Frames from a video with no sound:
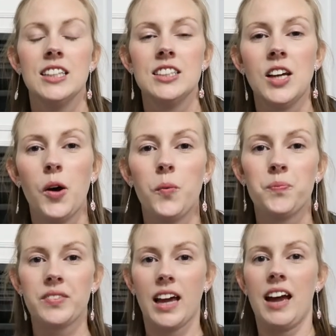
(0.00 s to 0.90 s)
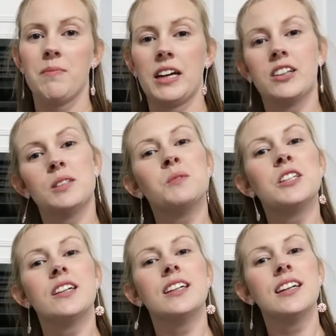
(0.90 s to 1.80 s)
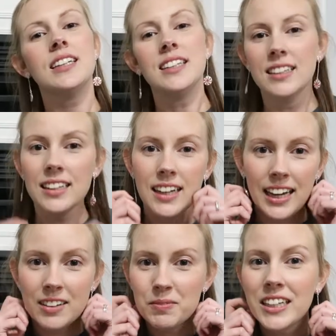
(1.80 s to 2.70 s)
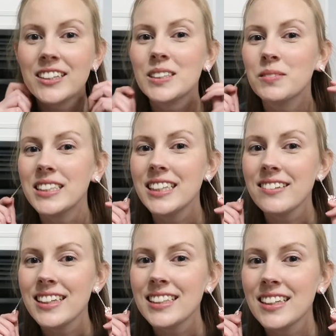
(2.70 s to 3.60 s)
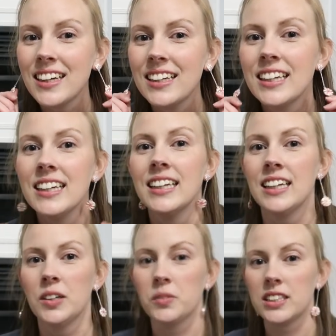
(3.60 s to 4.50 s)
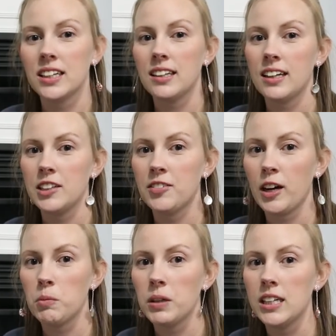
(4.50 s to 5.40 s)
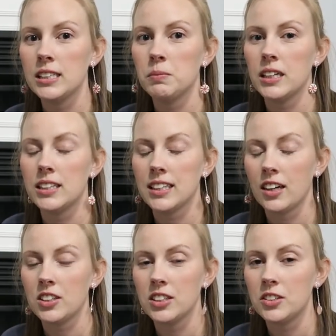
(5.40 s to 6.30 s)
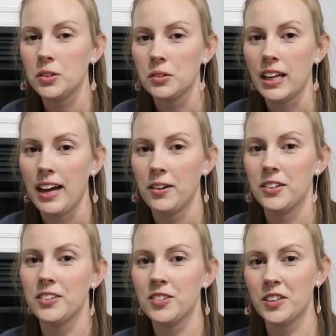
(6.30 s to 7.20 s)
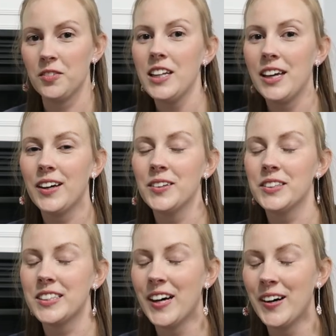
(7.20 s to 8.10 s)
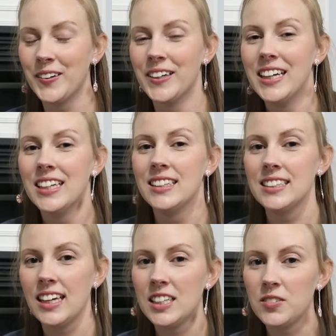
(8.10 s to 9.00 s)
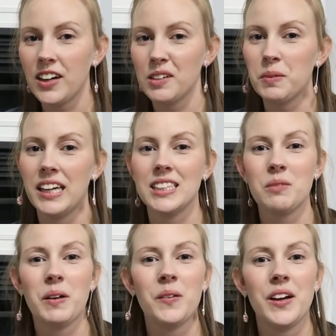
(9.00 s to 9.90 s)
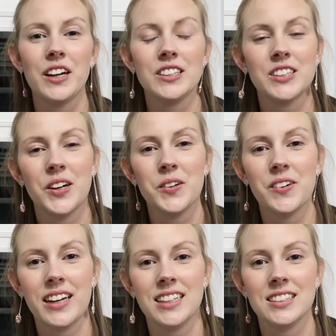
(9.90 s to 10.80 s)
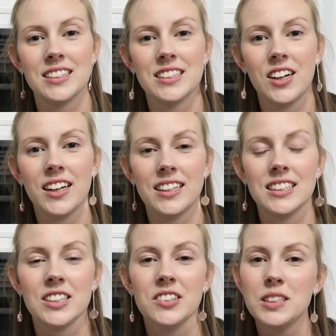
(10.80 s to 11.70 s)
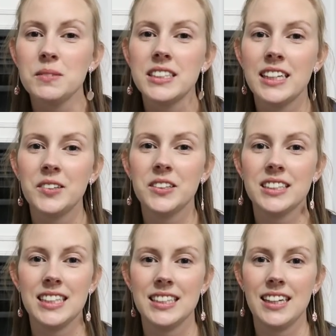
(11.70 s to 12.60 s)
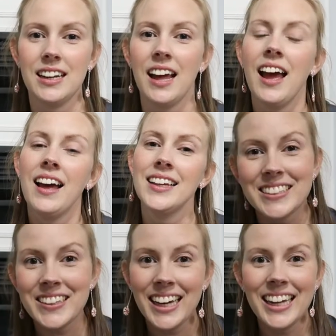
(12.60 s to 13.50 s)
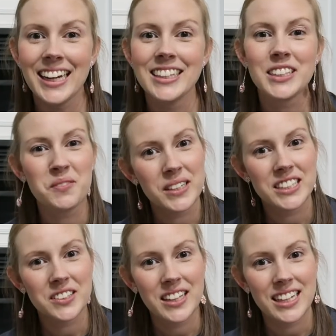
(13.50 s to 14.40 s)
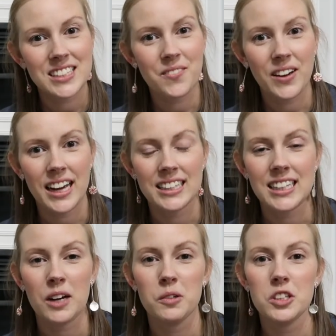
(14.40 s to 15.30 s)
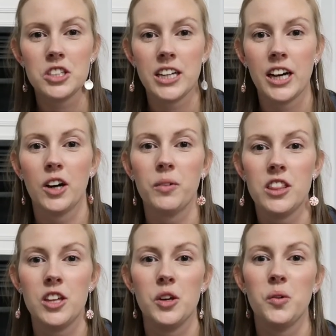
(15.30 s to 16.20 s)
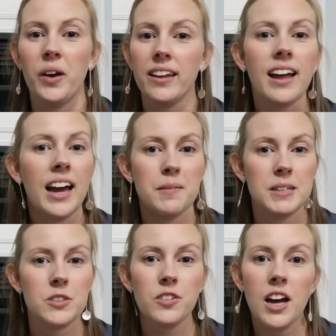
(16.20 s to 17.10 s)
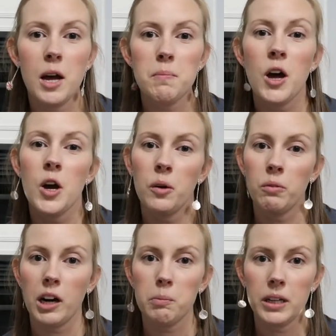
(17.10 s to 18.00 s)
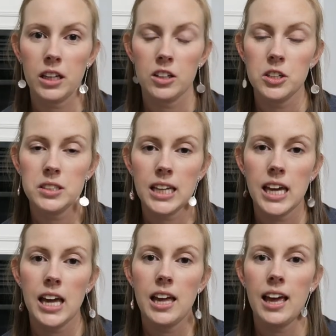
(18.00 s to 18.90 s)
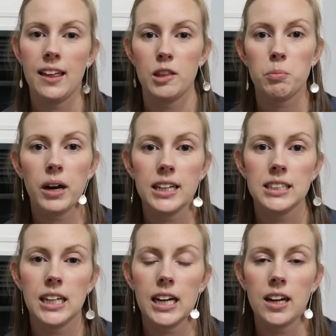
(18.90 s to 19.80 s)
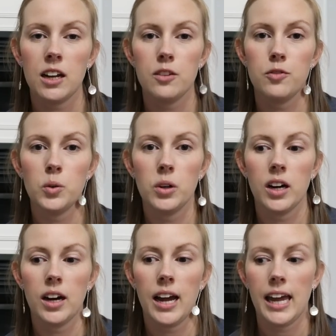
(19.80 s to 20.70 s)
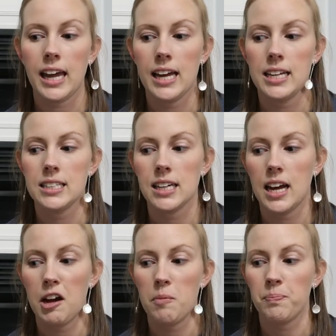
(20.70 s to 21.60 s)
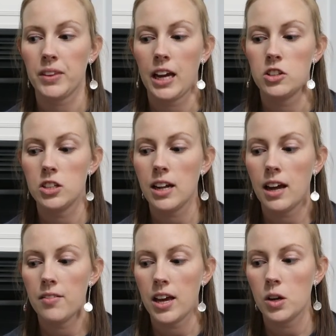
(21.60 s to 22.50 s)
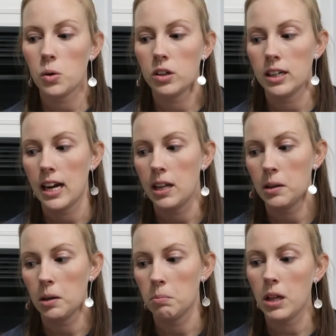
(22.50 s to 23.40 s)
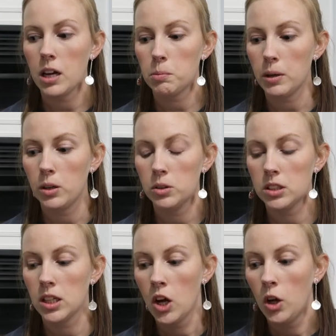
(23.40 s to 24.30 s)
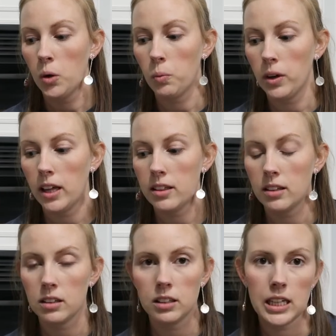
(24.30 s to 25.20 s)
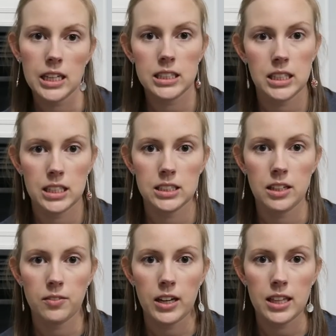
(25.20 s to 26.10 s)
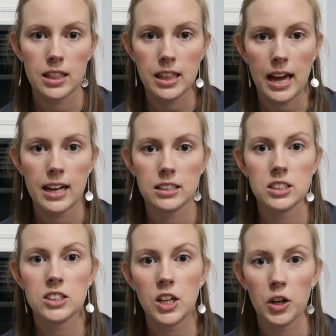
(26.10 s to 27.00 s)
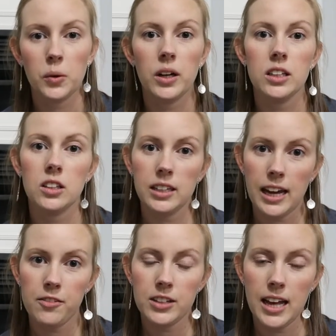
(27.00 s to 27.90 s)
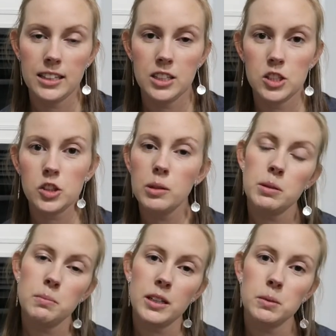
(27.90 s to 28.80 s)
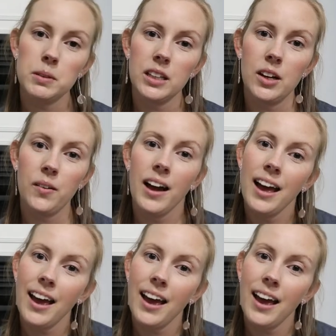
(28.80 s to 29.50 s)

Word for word: So I have my Christmas shirt on, I have my Christmas earrings on, was gonna light the fireplace but it's actually too loud for the video, so sans fireplace, but we are so ready to start this Christmas decor season. Let's go ahead and jump into these finds. I will share with you where the item is from, where I plan on using it, and the price that I got it for, and I should have a coordinating blog post with links and stuff like that. So look out for that in the description box below.